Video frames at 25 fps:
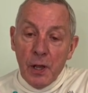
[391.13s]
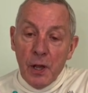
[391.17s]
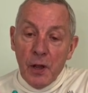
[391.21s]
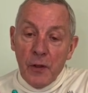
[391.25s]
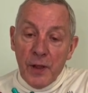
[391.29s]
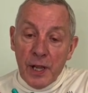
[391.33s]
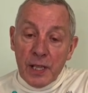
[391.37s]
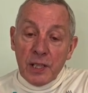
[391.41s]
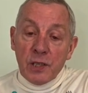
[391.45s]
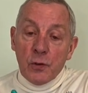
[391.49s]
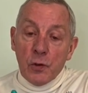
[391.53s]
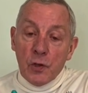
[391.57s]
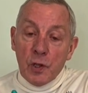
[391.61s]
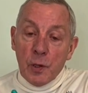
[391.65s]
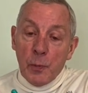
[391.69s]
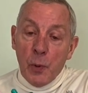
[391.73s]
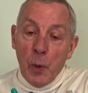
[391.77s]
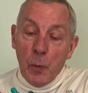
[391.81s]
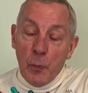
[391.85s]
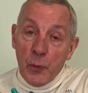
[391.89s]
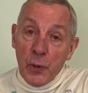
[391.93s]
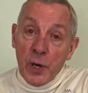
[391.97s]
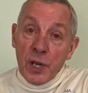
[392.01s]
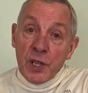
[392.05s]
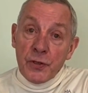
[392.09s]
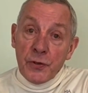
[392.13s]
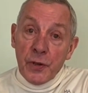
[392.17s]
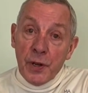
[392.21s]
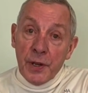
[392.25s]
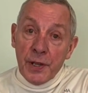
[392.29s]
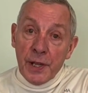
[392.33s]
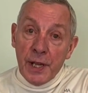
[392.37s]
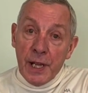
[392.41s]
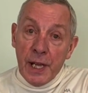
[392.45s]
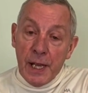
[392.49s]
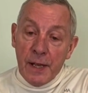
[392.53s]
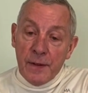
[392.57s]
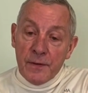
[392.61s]
that's going to put pressure on
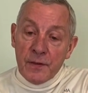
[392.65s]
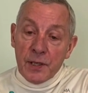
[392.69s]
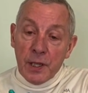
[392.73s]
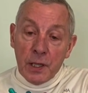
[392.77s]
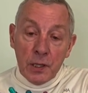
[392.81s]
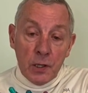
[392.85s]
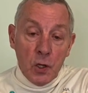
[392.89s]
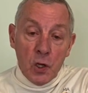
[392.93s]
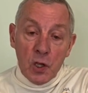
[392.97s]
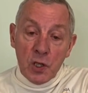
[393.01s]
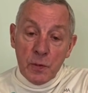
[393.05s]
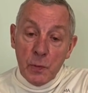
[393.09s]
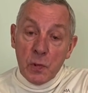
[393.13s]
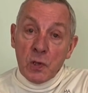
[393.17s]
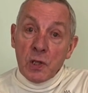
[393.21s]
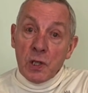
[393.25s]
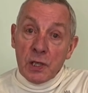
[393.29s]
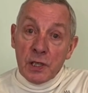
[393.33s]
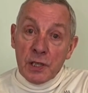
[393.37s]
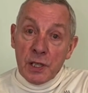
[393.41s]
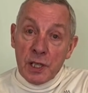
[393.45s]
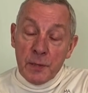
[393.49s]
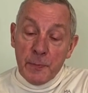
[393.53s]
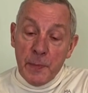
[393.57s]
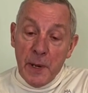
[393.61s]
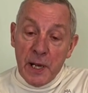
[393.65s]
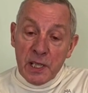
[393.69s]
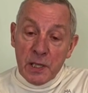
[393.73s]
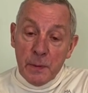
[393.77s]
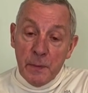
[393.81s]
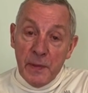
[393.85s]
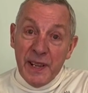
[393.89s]
nerves and cause muscles to spasm.